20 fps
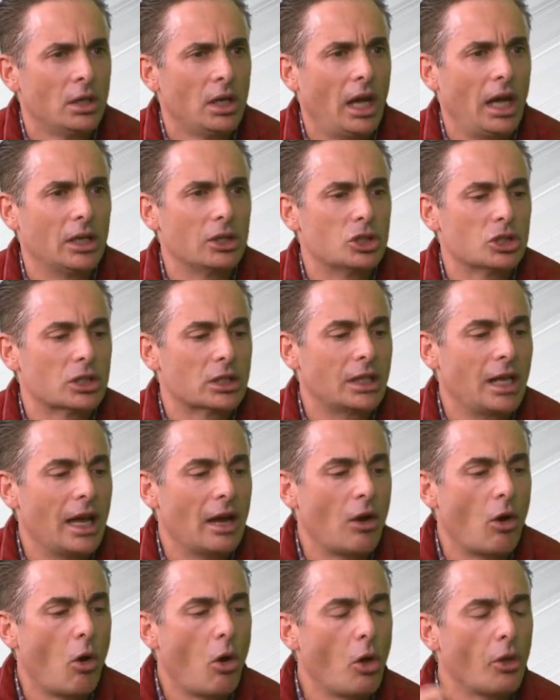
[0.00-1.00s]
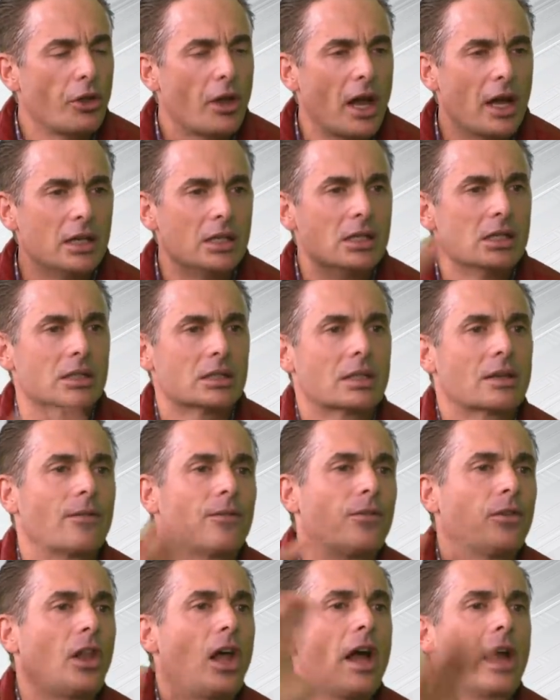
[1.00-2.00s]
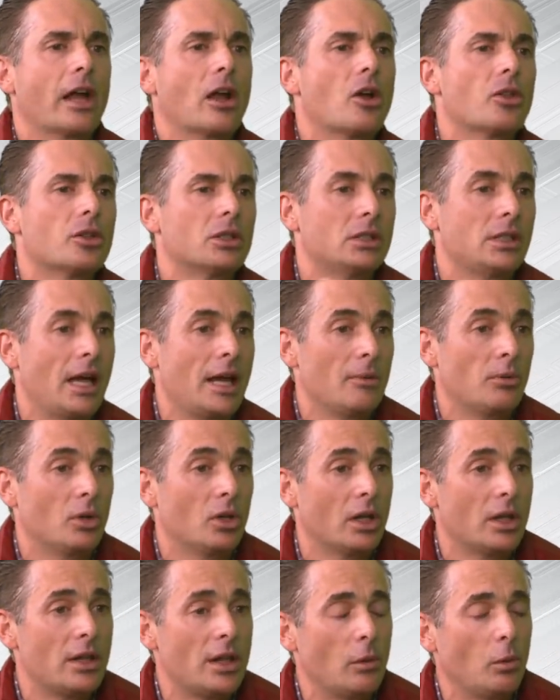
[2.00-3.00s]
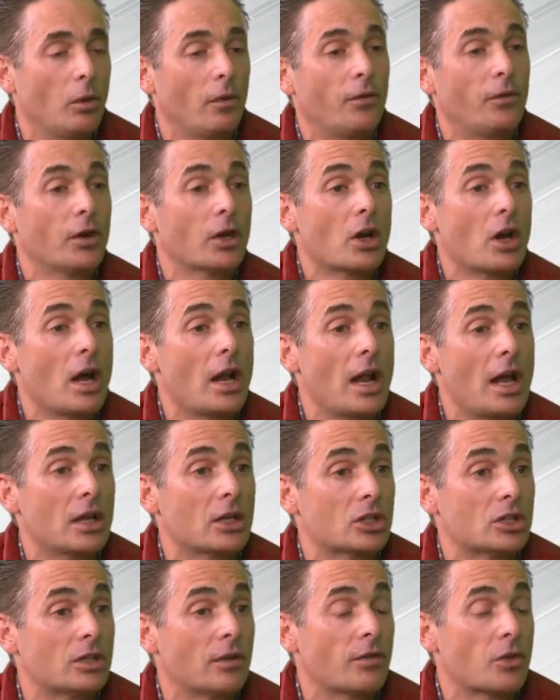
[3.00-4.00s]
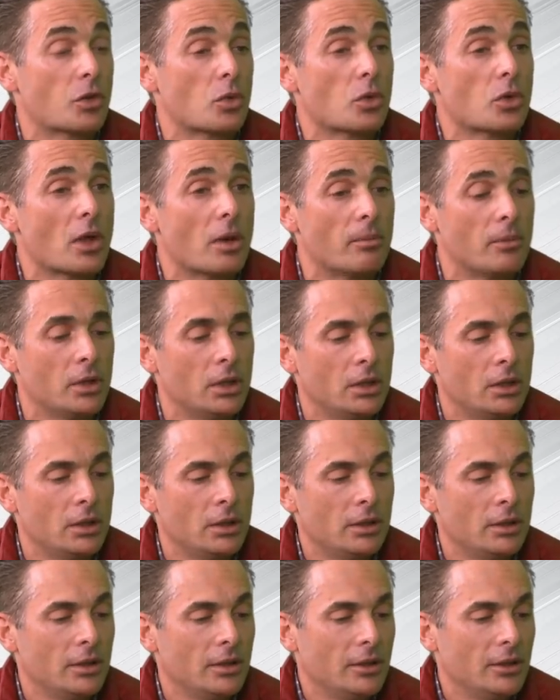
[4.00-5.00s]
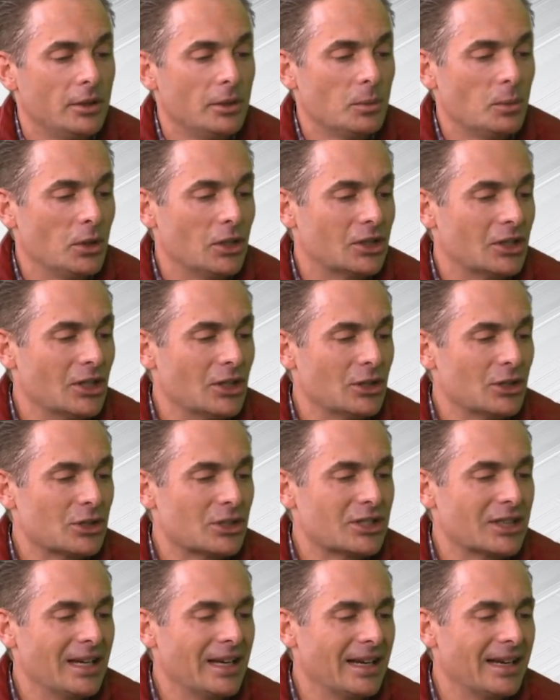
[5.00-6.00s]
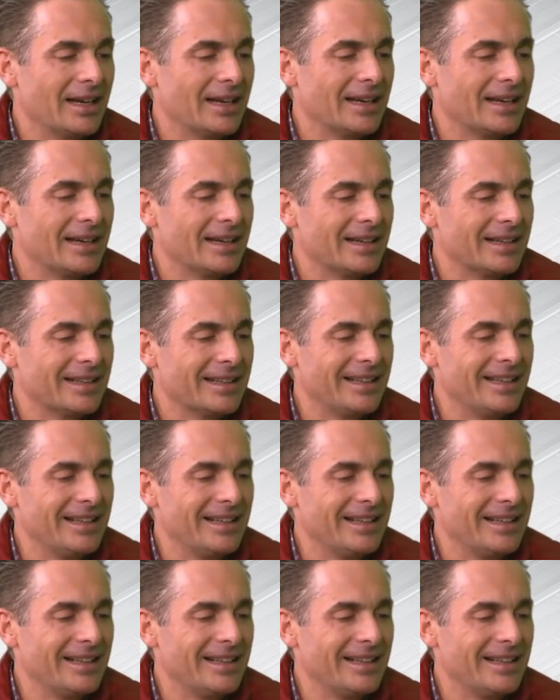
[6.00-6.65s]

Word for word: and just get all the ideas flying on the table and then we'll figure out how to sift through them. But there's uh,